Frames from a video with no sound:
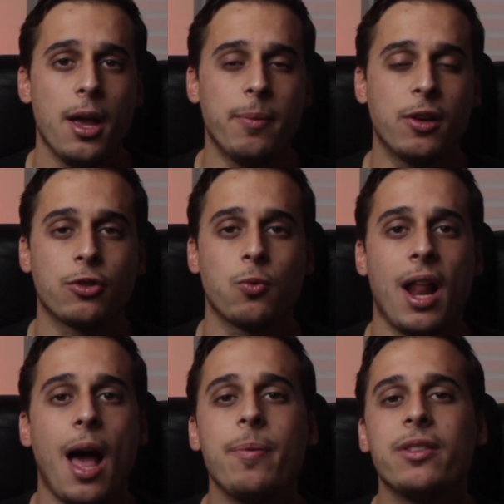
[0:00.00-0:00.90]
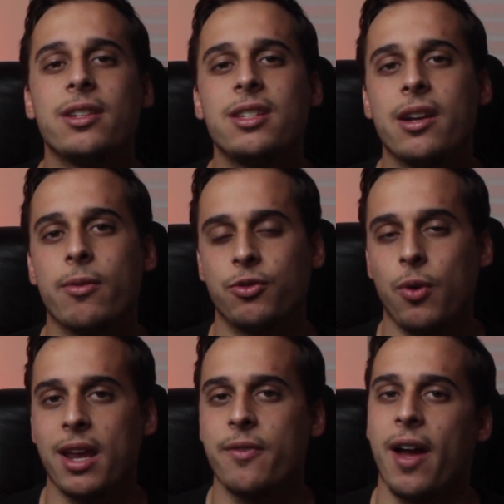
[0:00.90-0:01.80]
because what happened this year with
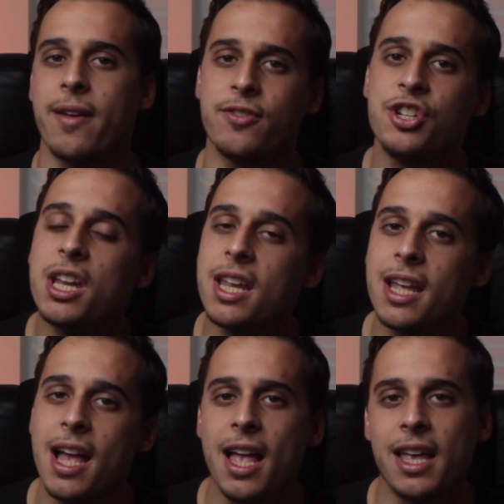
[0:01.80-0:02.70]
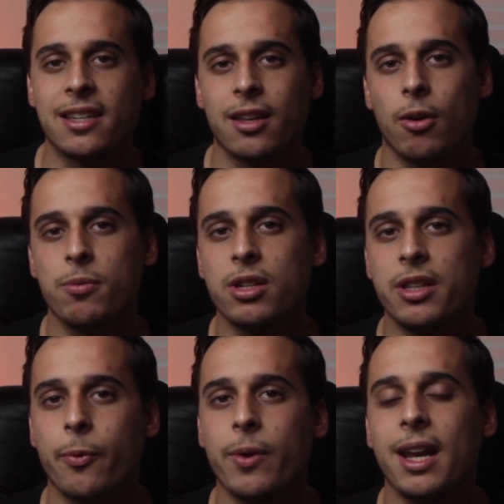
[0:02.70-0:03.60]
trying 5G is that obviously
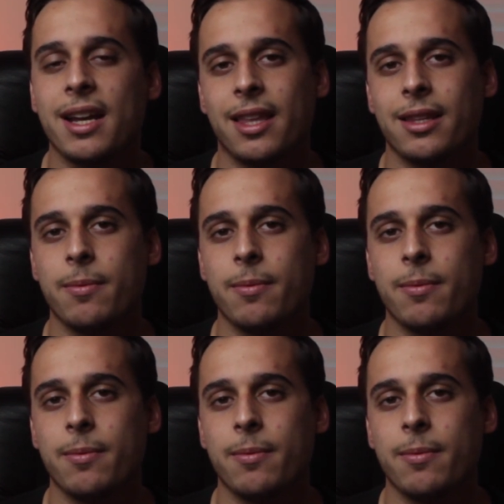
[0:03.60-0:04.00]
they realized that